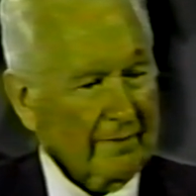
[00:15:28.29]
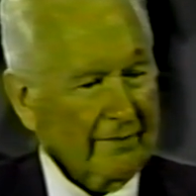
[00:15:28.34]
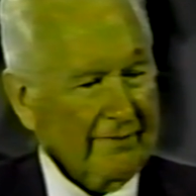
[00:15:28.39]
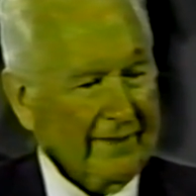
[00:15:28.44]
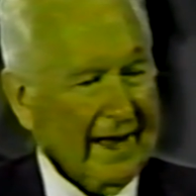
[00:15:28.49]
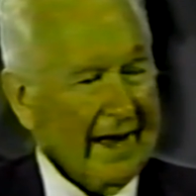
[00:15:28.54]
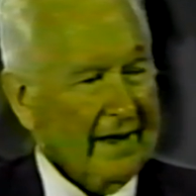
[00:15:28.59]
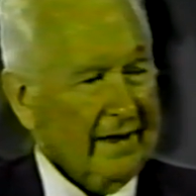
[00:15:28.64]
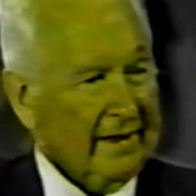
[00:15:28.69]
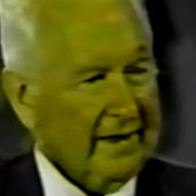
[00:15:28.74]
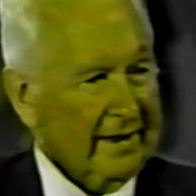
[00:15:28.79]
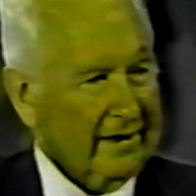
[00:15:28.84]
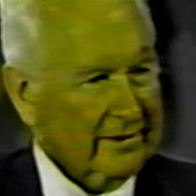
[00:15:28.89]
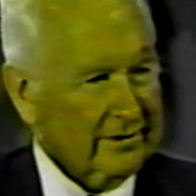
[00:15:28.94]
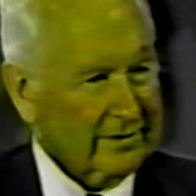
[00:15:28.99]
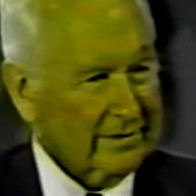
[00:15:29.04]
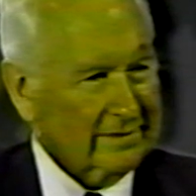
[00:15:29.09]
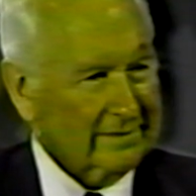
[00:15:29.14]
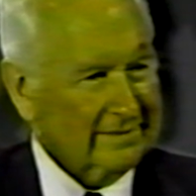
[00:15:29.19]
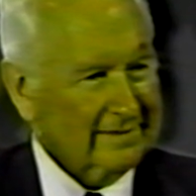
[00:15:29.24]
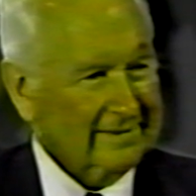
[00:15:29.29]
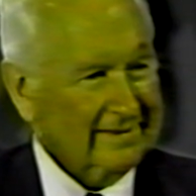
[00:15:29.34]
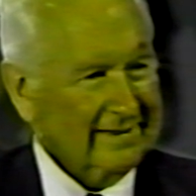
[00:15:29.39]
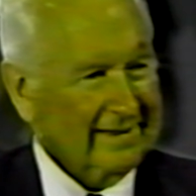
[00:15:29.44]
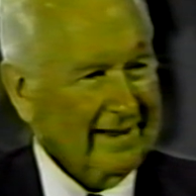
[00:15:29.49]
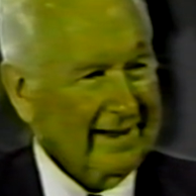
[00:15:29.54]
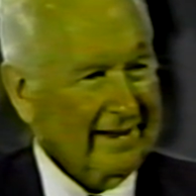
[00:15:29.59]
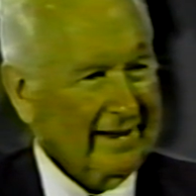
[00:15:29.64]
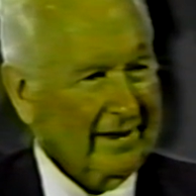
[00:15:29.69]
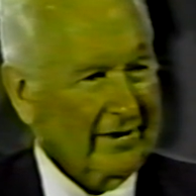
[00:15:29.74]
findings
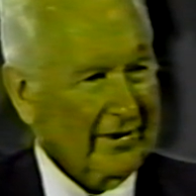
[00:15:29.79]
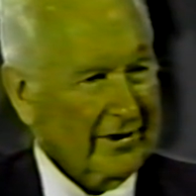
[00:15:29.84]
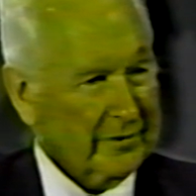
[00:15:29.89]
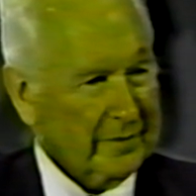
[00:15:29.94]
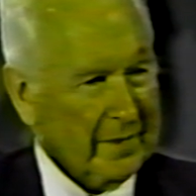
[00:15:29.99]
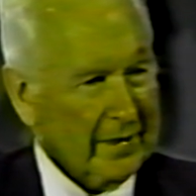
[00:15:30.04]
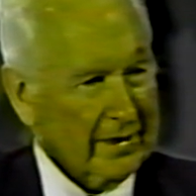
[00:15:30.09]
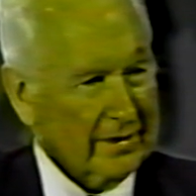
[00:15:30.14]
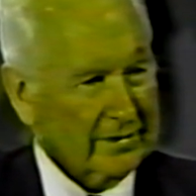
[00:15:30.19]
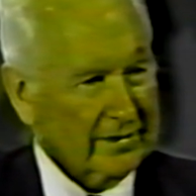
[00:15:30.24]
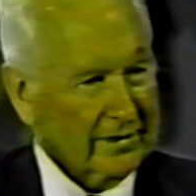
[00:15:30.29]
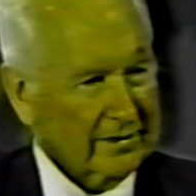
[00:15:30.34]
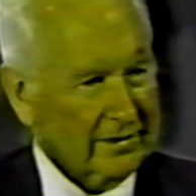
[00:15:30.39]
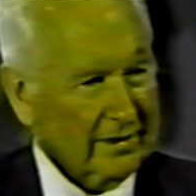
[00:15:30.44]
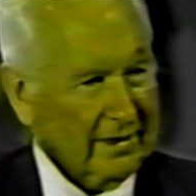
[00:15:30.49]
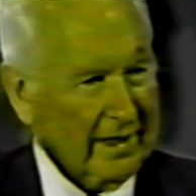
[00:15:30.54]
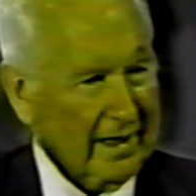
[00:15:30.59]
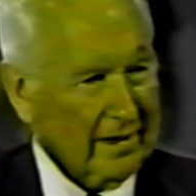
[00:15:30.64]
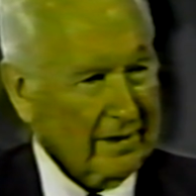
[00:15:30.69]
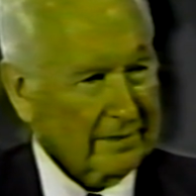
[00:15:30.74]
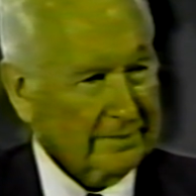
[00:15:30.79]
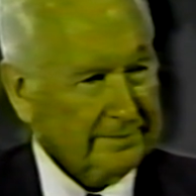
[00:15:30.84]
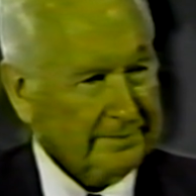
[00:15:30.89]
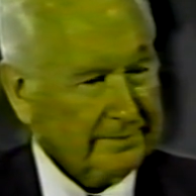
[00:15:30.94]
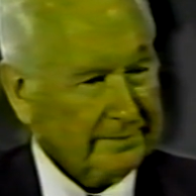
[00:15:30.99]
and their experiences together,